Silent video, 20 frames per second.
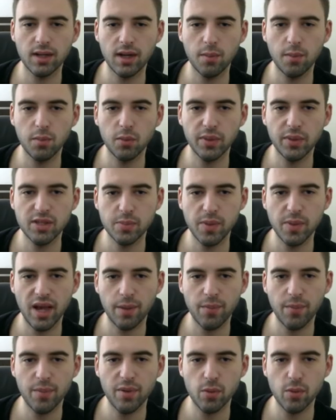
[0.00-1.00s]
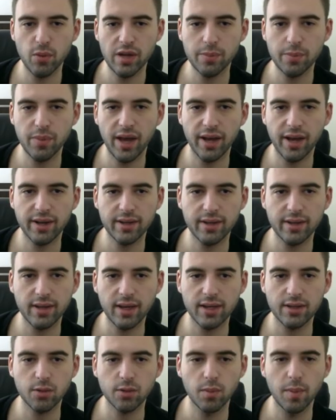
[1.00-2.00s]
uh, a couple weeks back, maybe a week back,
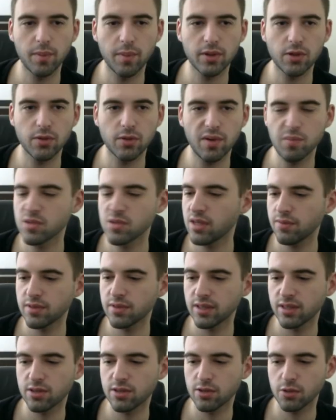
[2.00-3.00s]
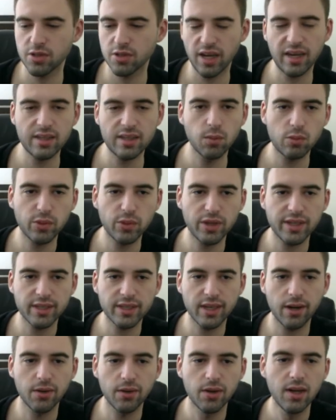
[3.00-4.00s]
I don't remember, November 17th, so exactly one
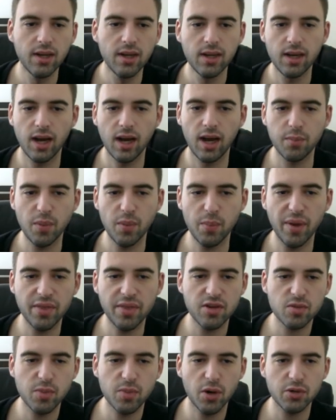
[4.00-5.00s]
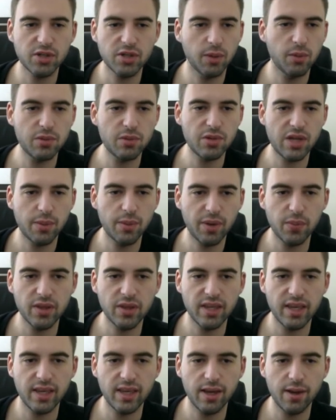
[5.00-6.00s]
week ago, um, they made this post on what was coming
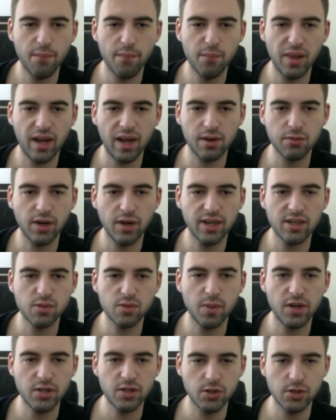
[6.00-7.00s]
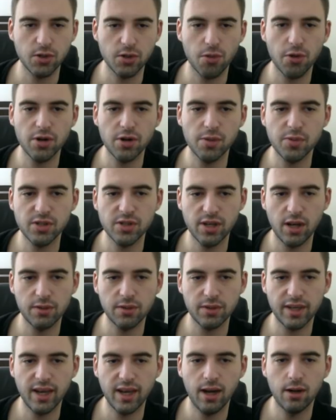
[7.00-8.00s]
up in the Black Friday special, so 30%
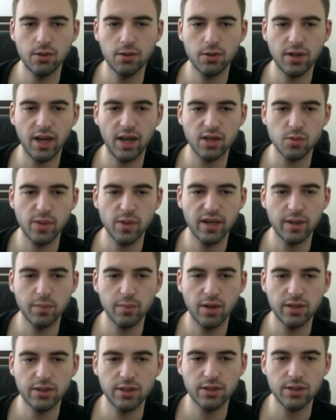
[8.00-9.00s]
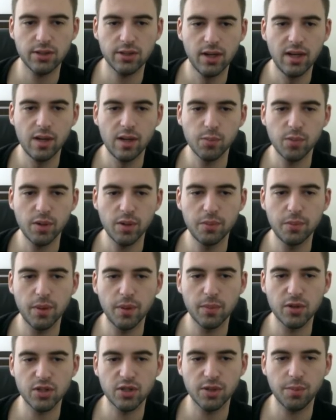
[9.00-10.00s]
off account, cosmetic bundle, premium
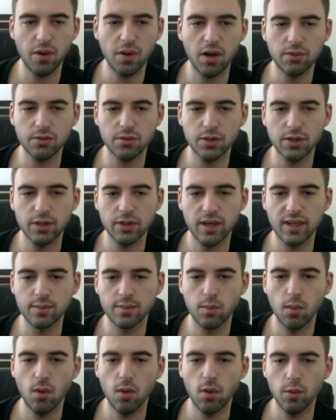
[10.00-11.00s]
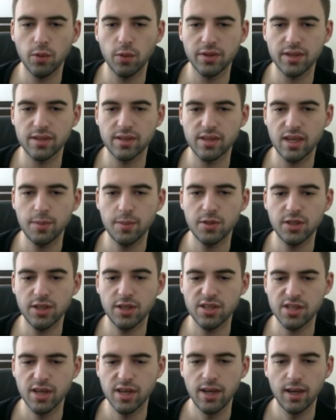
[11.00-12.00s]
membership offer, and more with this
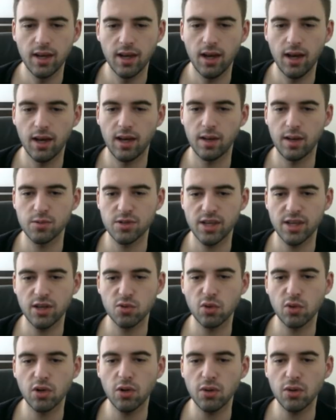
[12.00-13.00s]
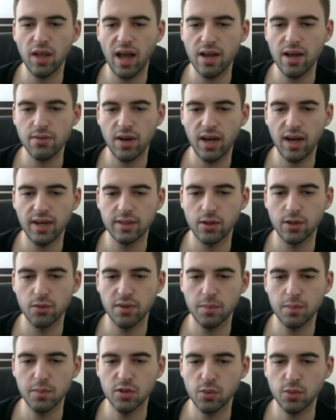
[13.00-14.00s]
images. Um, sales will go live on
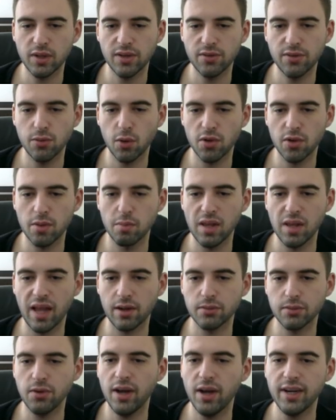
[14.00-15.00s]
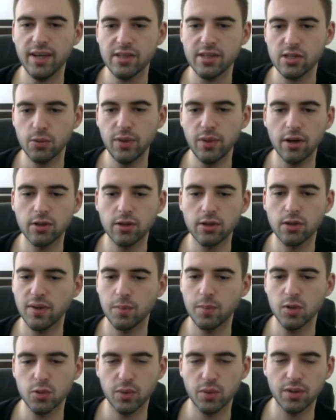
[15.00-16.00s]
November 24th, Black Friday. So we are
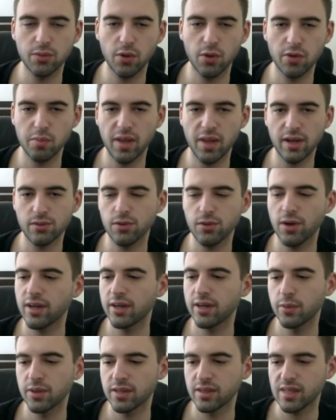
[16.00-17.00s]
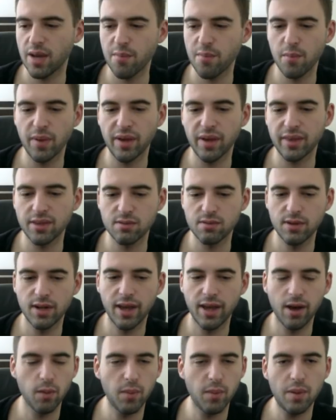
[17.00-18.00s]
November 24th, Black Friday when the time of making this
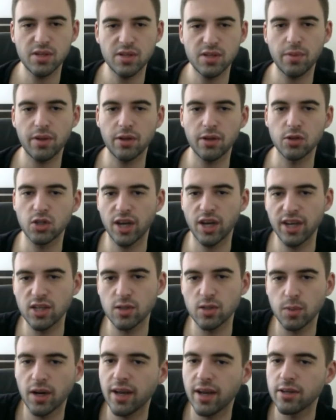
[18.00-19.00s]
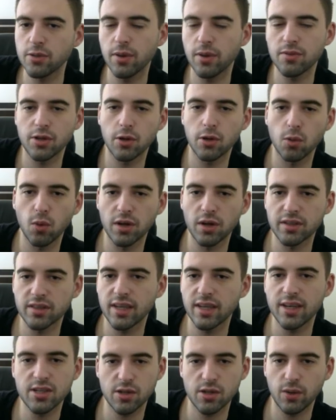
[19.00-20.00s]
video. Maybe something will change, but I do have to go to
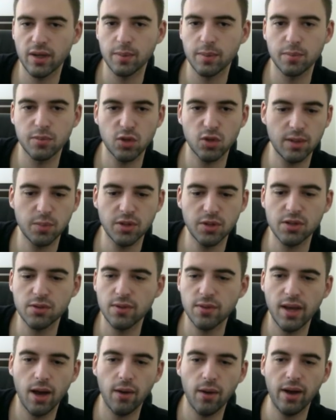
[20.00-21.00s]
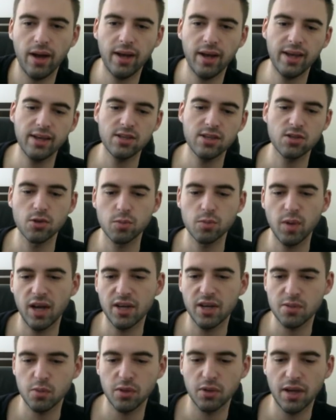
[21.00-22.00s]
work today, so I am trying to put this video out as soon as
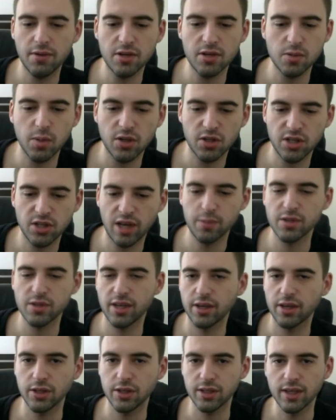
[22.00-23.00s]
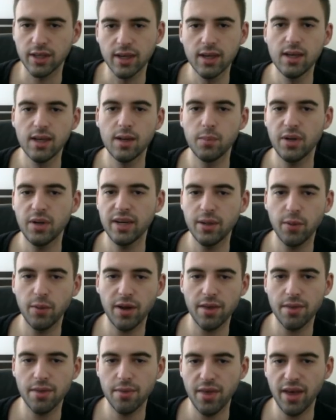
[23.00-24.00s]
possible. Gave it as much as I could. But
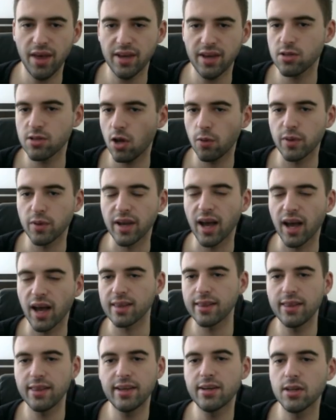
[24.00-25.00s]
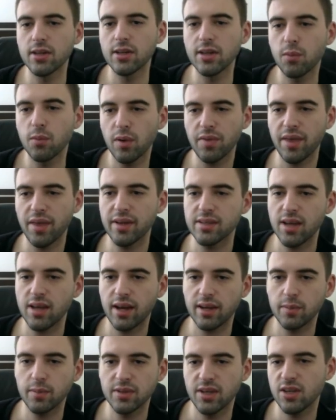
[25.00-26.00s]
anyway, that is all we got. Literally what that
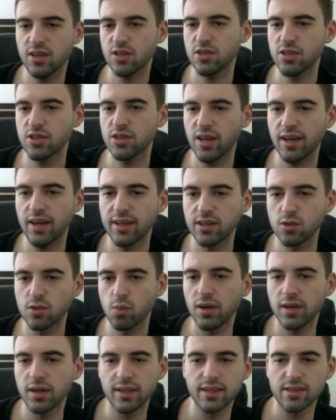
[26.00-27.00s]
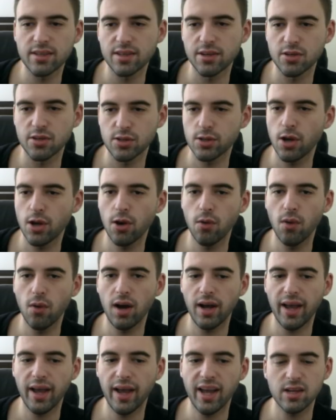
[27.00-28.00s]
documentation said is what it is. There's
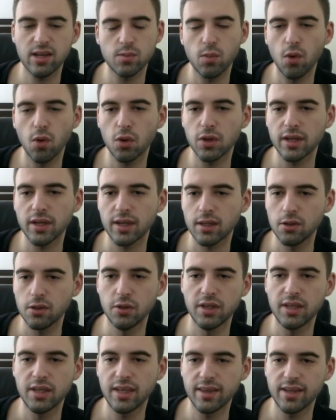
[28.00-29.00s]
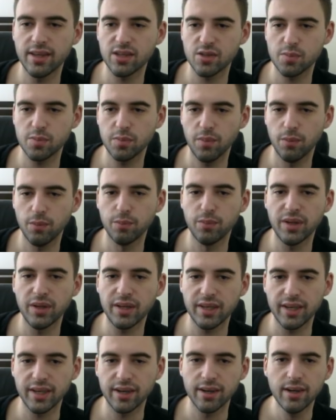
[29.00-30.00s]
no uh, and more included in this
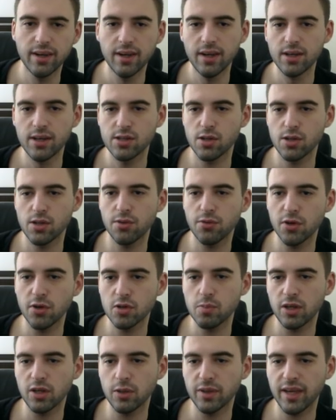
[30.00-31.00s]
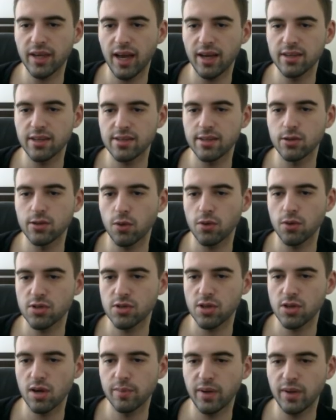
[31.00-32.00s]
bit here. So the first bundle we got is the
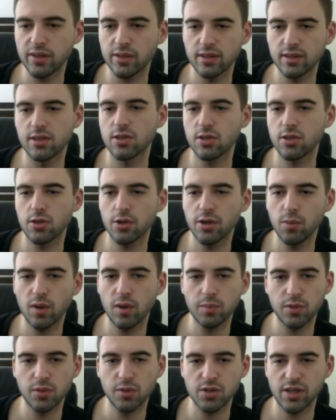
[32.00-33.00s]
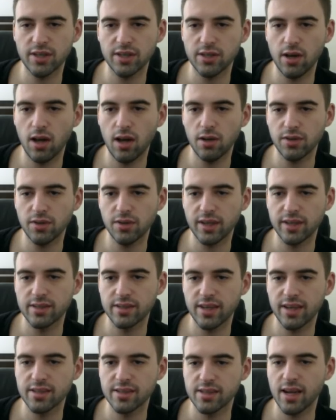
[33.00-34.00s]
North Star bundle. It is 31% off. It
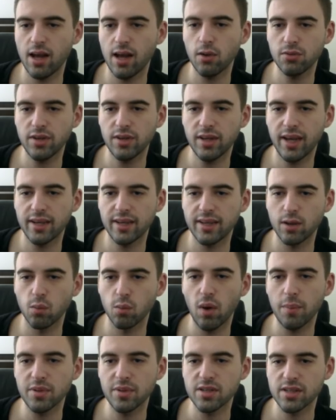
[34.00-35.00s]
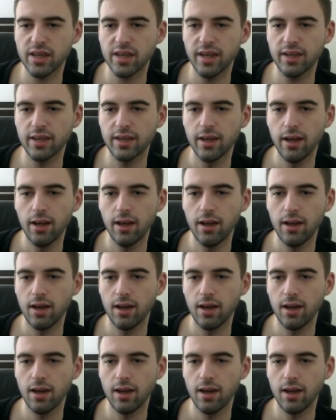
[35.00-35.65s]
contains an outfit and a weapon skin.